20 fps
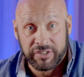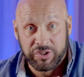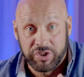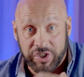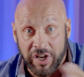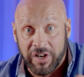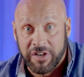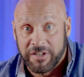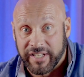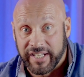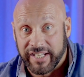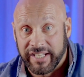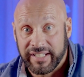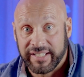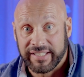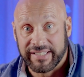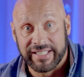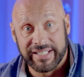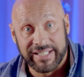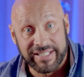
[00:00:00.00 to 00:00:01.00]

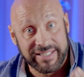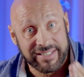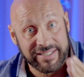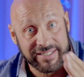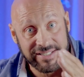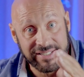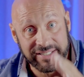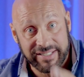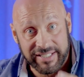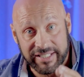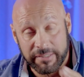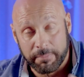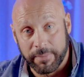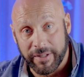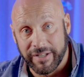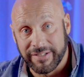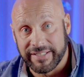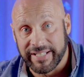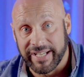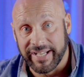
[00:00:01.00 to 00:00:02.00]
journey, this, this
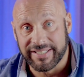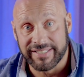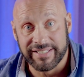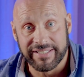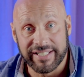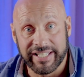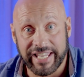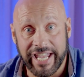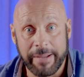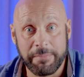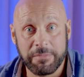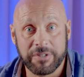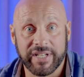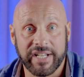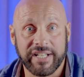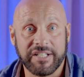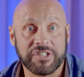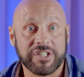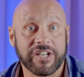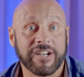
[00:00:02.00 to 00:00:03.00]
blood test is a game
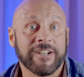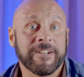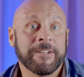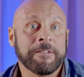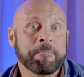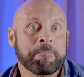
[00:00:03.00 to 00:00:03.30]
changer.